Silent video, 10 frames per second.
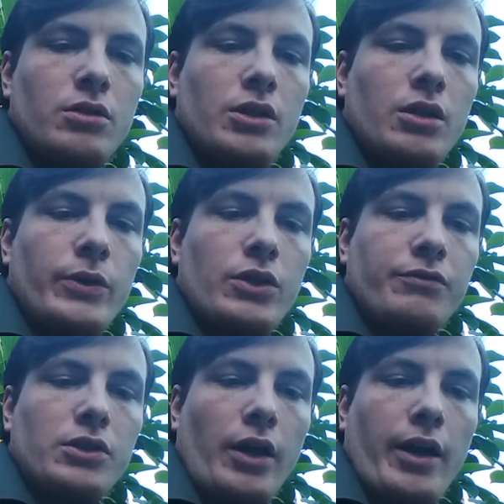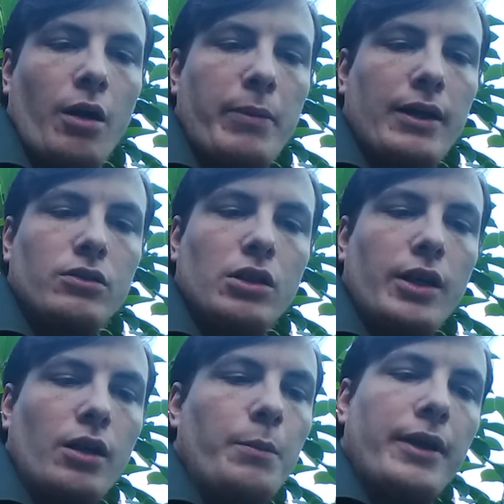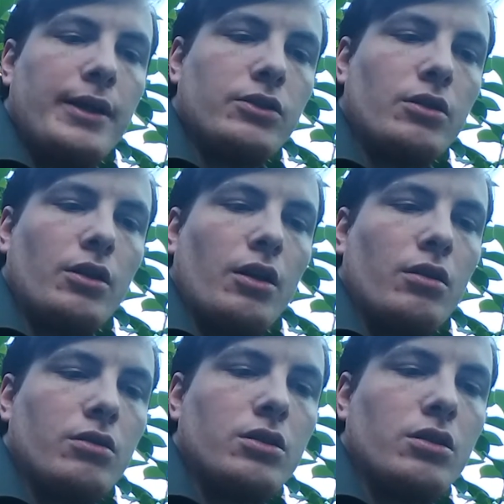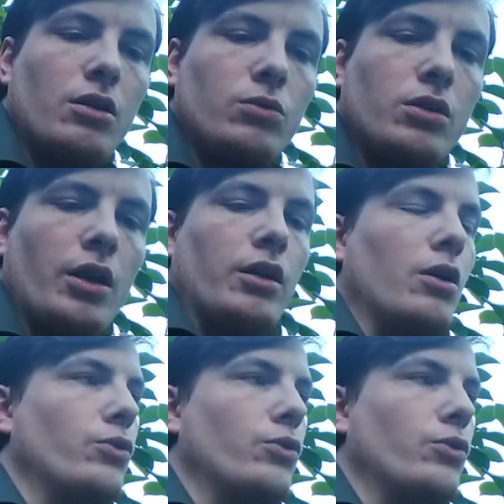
You know, we have to tighten our belts a little bit, as the old saying